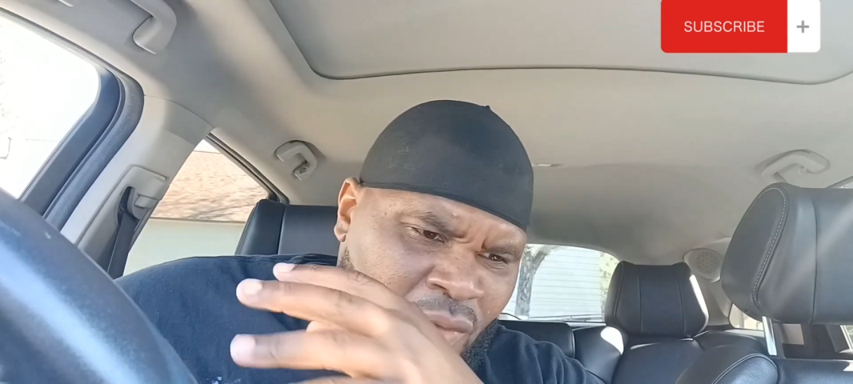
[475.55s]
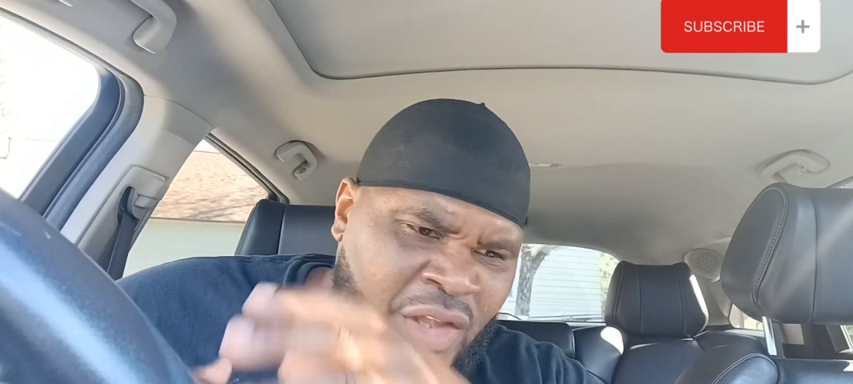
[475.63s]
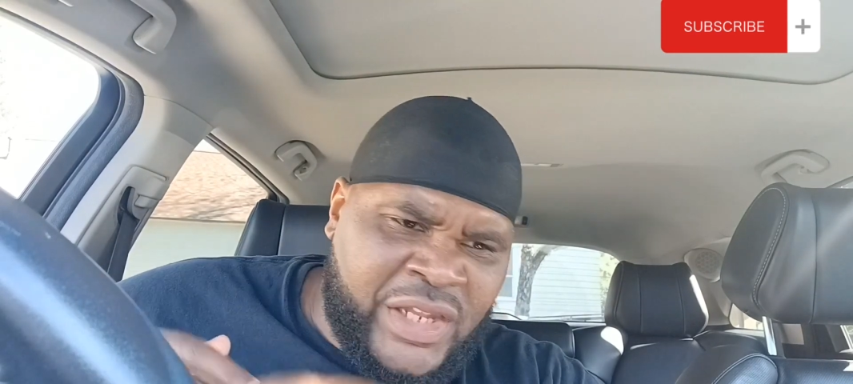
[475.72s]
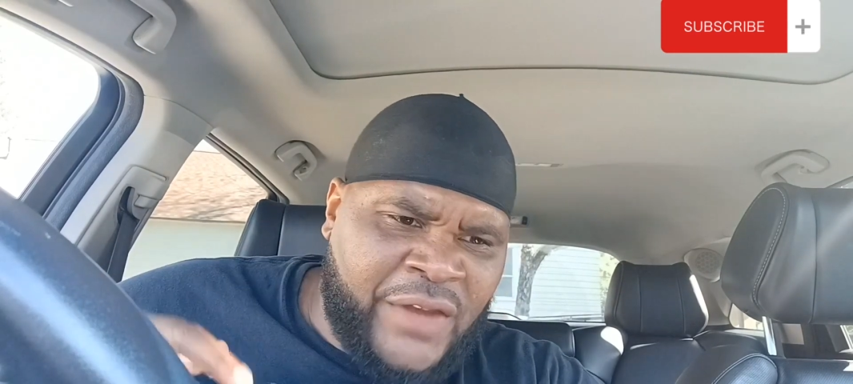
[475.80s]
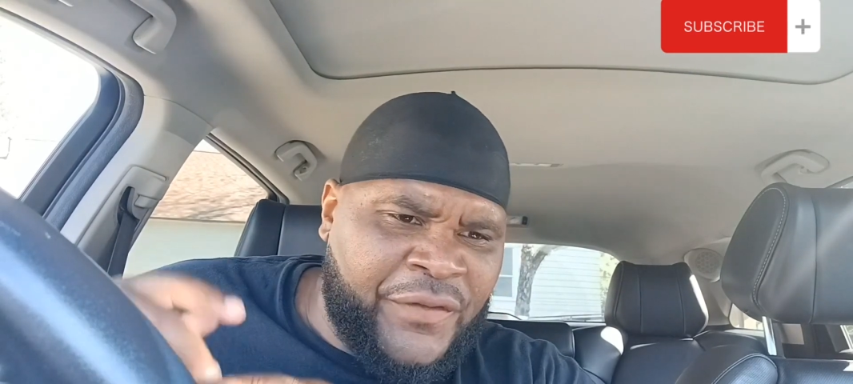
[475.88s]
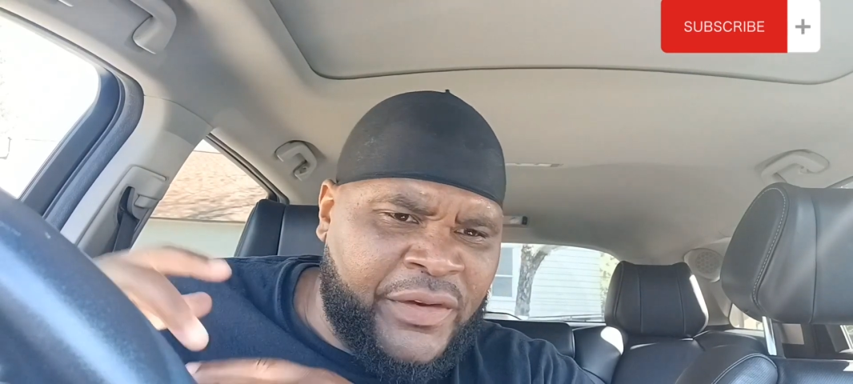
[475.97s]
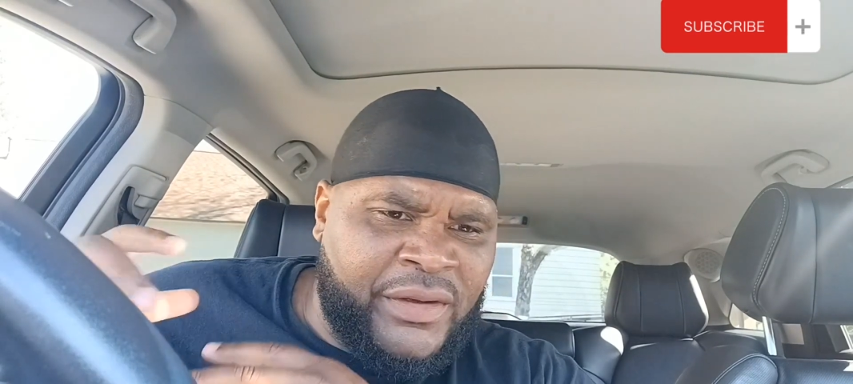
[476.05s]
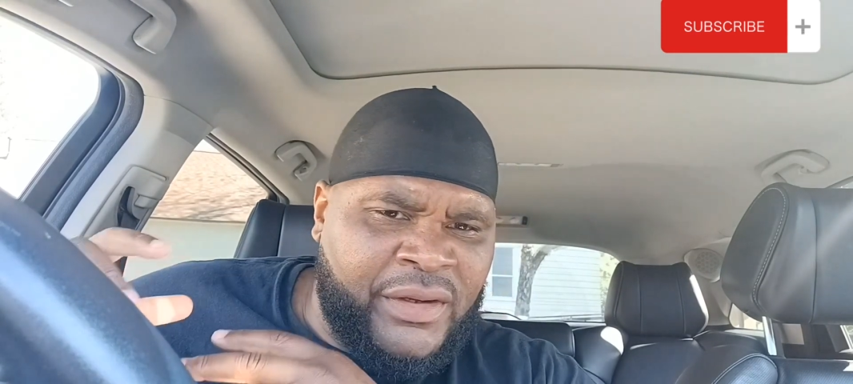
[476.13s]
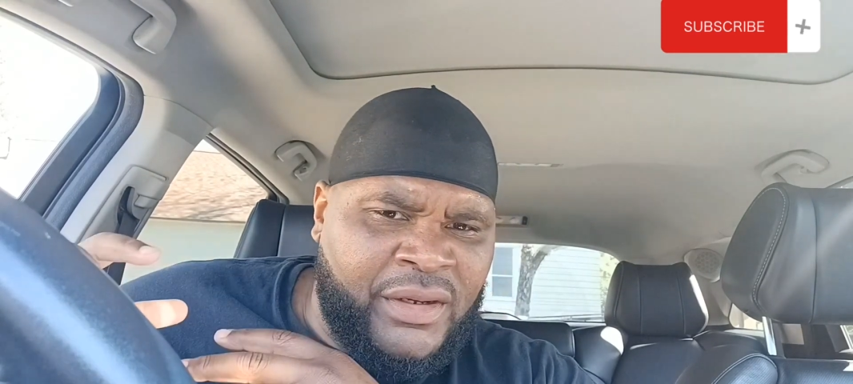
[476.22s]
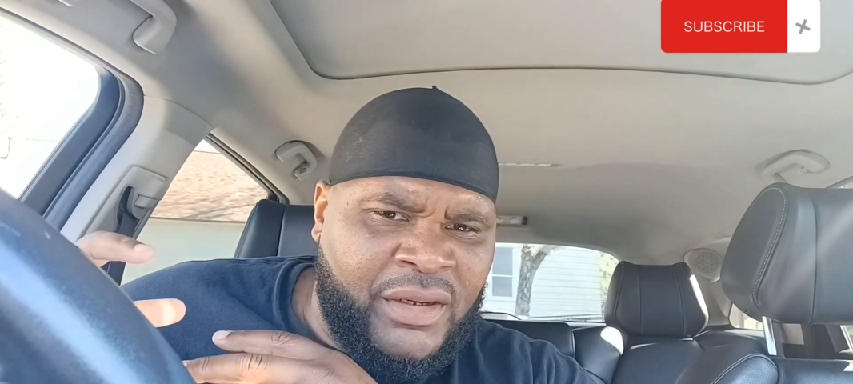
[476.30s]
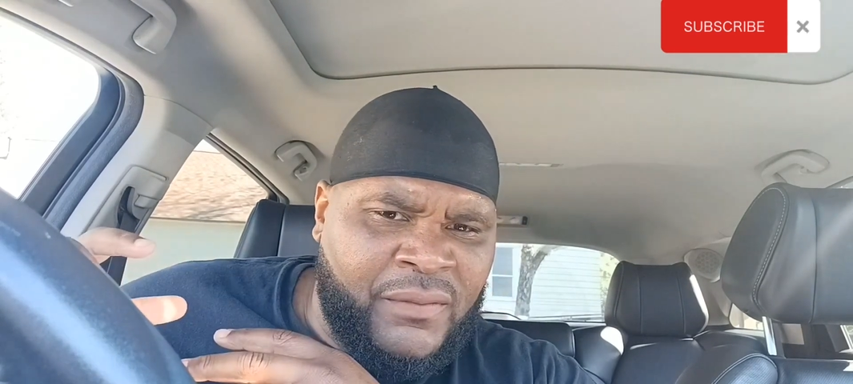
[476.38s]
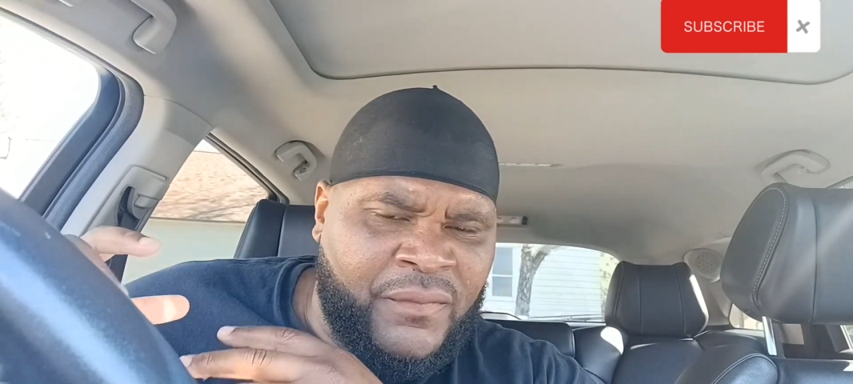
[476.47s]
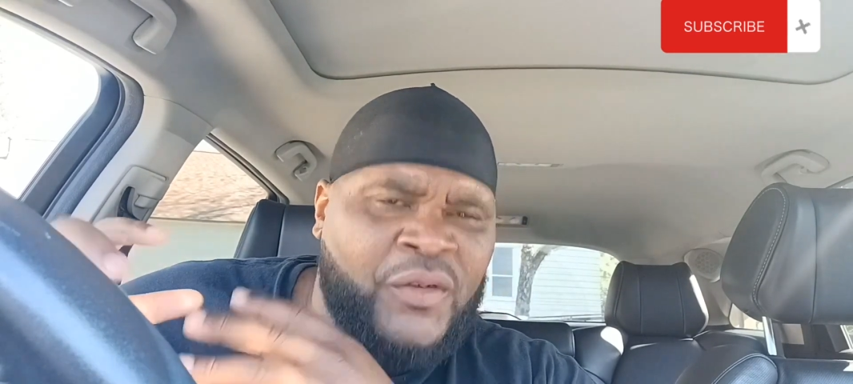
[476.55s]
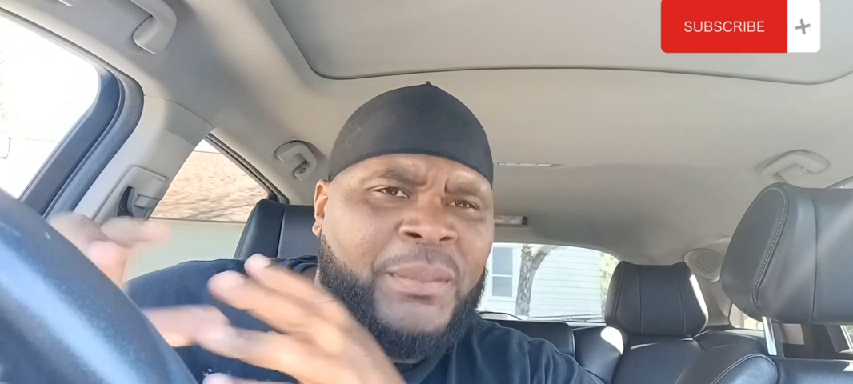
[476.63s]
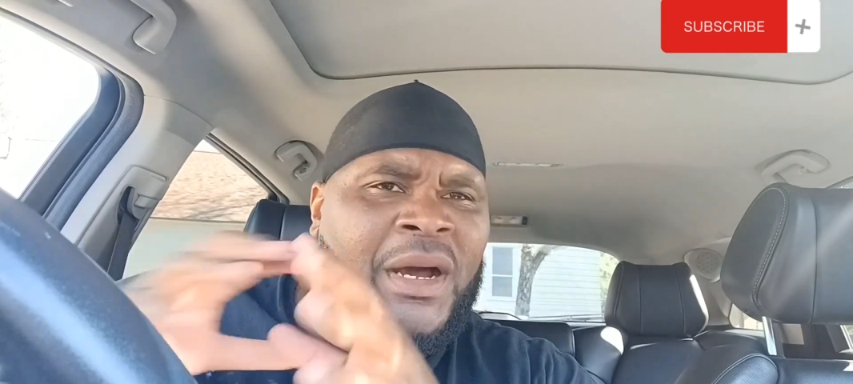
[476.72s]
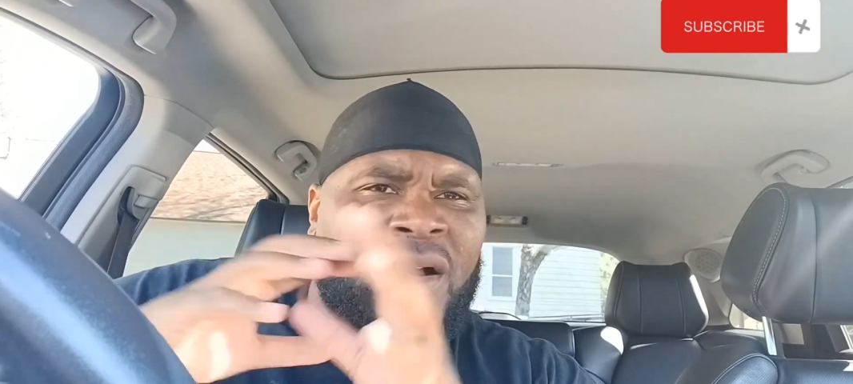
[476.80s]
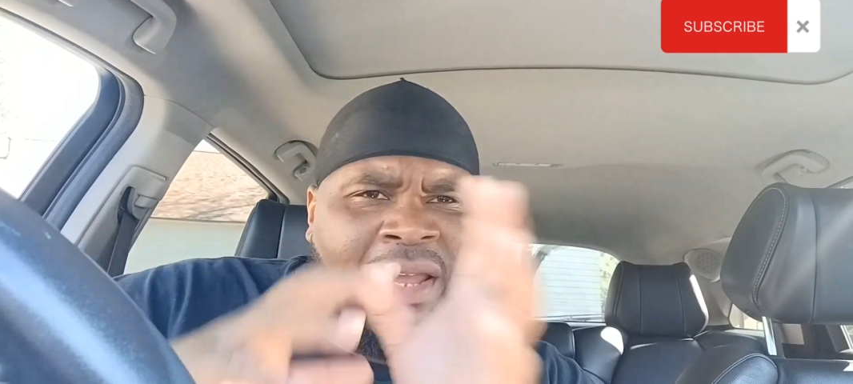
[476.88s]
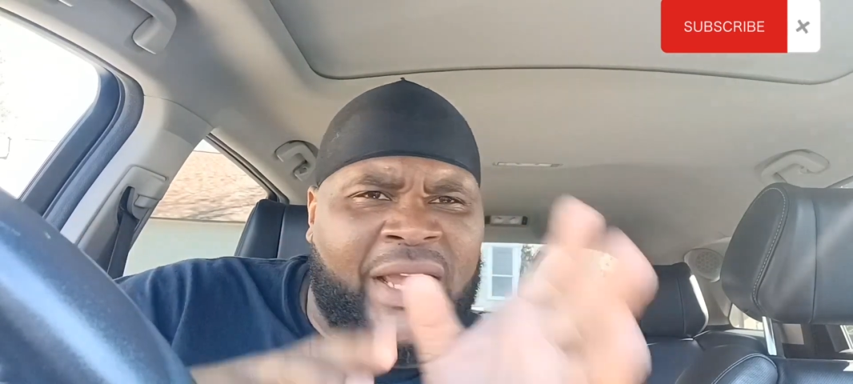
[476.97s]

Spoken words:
football